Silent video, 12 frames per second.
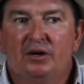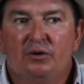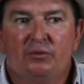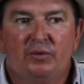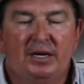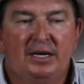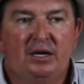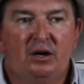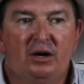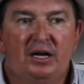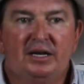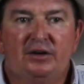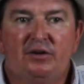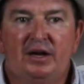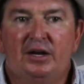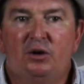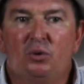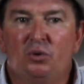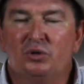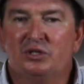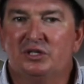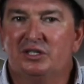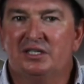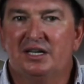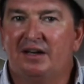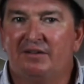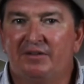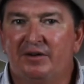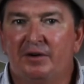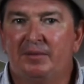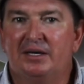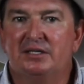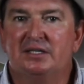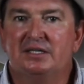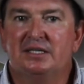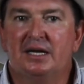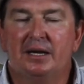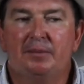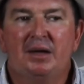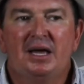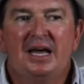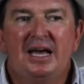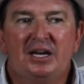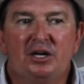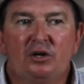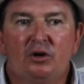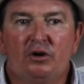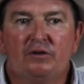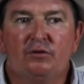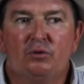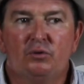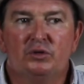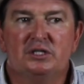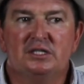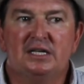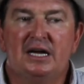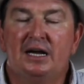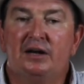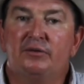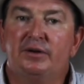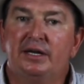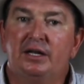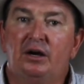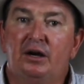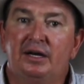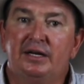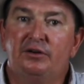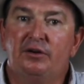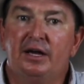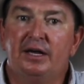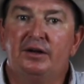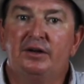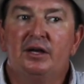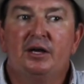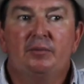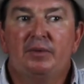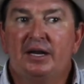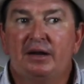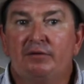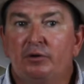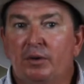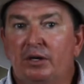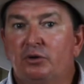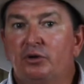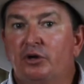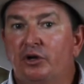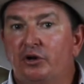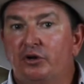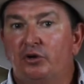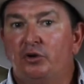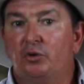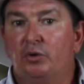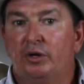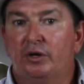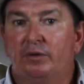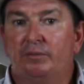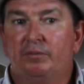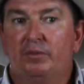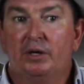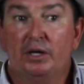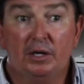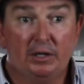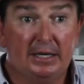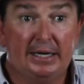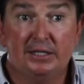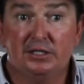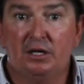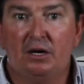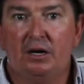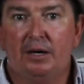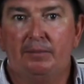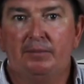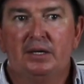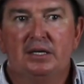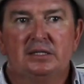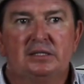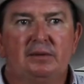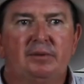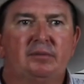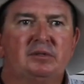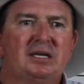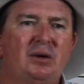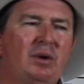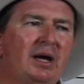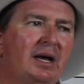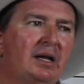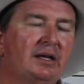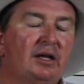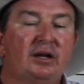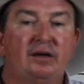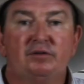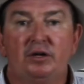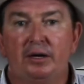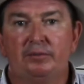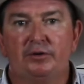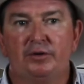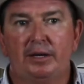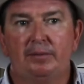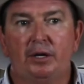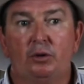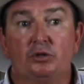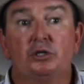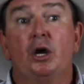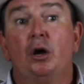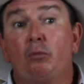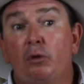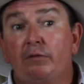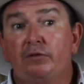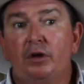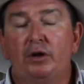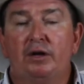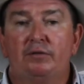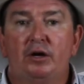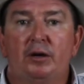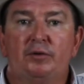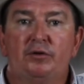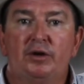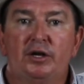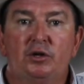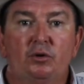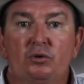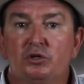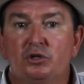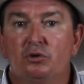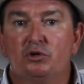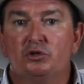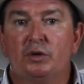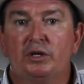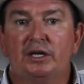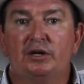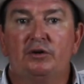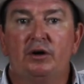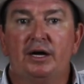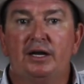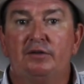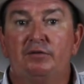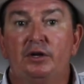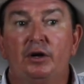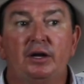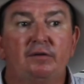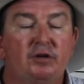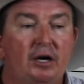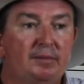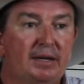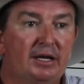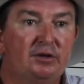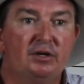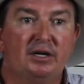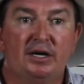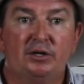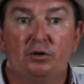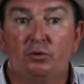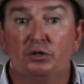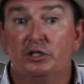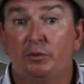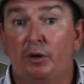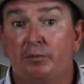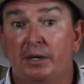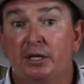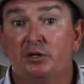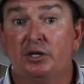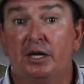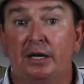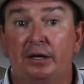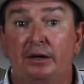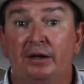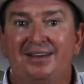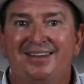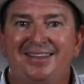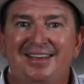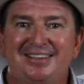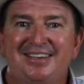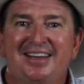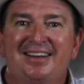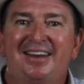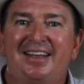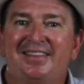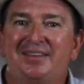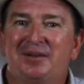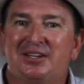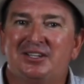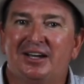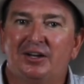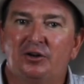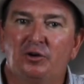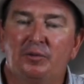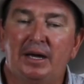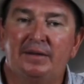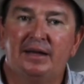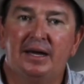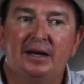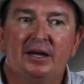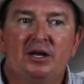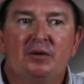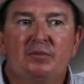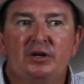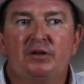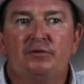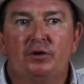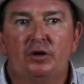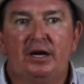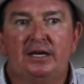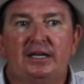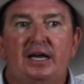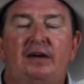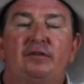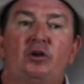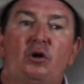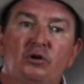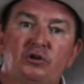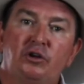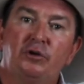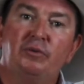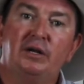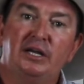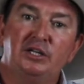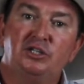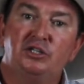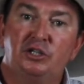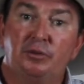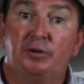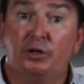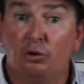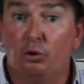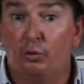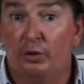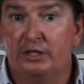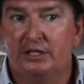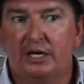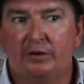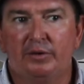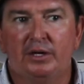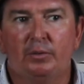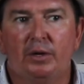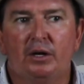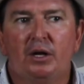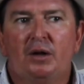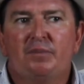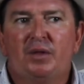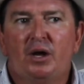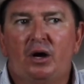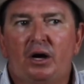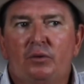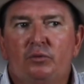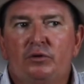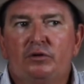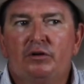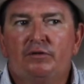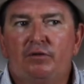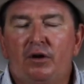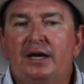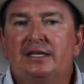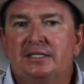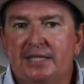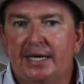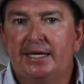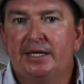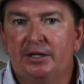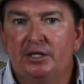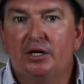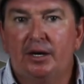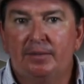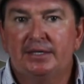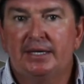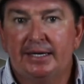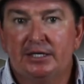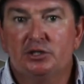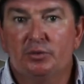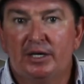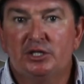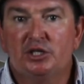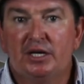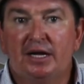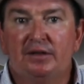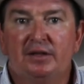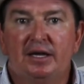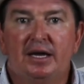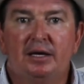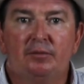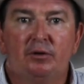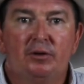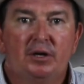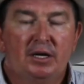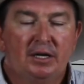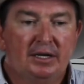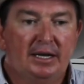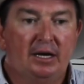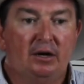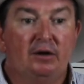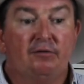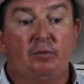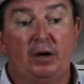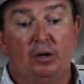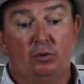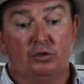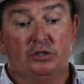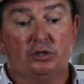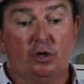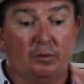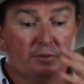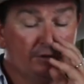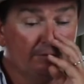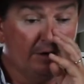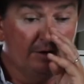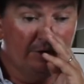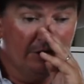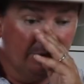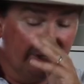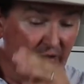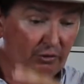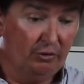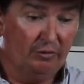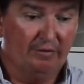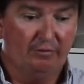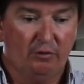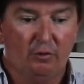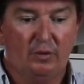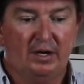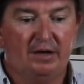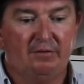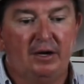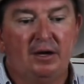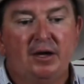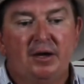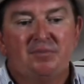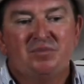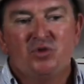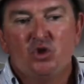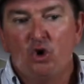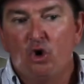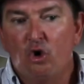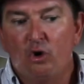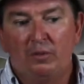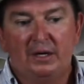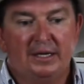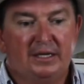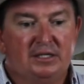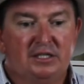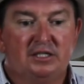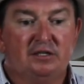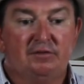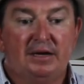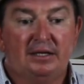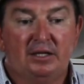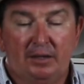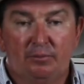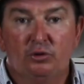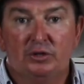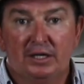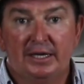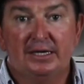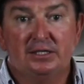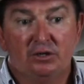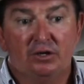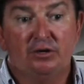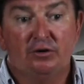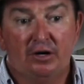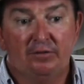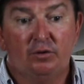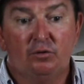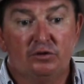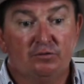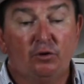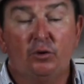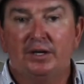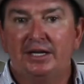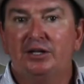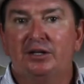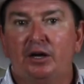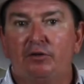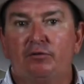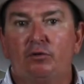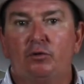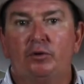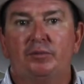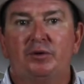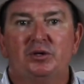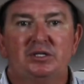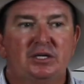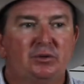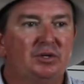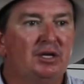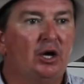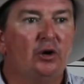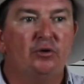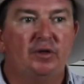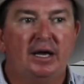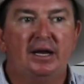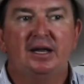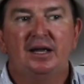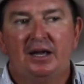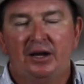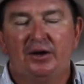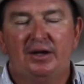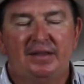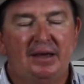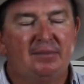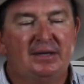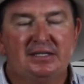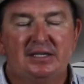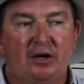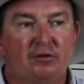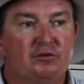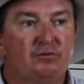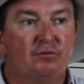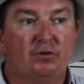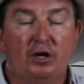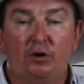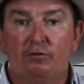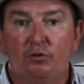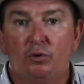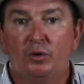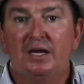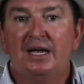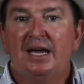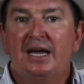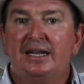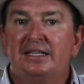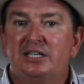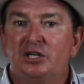Really highly trained horses are very much the same. And a lot of horses aren't really highly trained, but everyone could learn to do it. It takes time. Some people say, well, I don't have time to train my horse. Well, if you don't have time to train your horse won't get trained. If you don't have time to educate your horse, you won't be educated. There's nothing much I can do about that. But if you'd like to have a long-term relationship and it all works out really well, I would advise taking the time it takes to educate the animal. Now, if my horse stops in front of a creek or a river or whatever, normally just the fact that I put the legs on and drive the horse forward, he'll go forward because he would know that, okay, that means go forward, and it's a